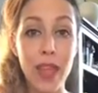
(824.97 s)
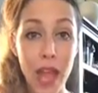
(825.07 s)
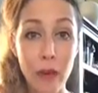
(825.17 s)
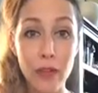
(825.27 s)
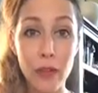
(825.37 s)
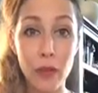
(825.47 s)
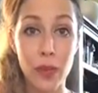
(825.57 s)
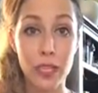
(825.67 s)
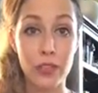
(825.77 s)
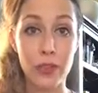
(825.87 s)
However you
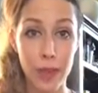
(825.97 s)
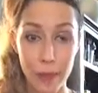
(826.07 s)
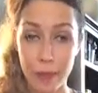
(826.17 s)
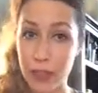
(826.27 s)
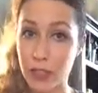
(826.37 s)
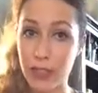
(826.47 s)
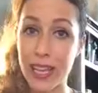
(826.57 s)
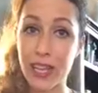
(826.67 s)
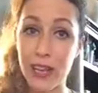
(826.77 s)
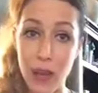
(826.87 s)
want to do that, but make sure
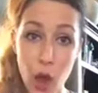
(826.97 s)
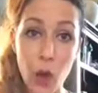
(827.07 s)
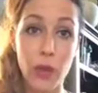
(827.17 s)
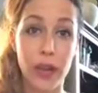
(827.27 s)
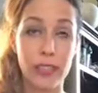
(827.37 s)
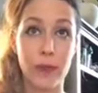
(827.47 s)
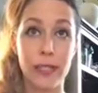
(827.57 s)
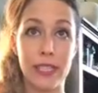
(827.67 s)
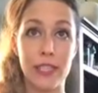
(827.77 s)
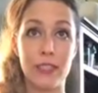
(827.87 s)
they know their
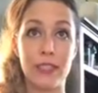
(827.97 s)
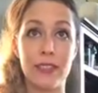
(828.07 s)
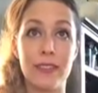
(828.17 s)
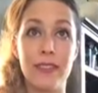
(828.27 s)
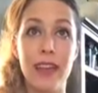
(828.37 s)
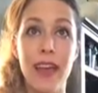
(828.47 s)
expectations.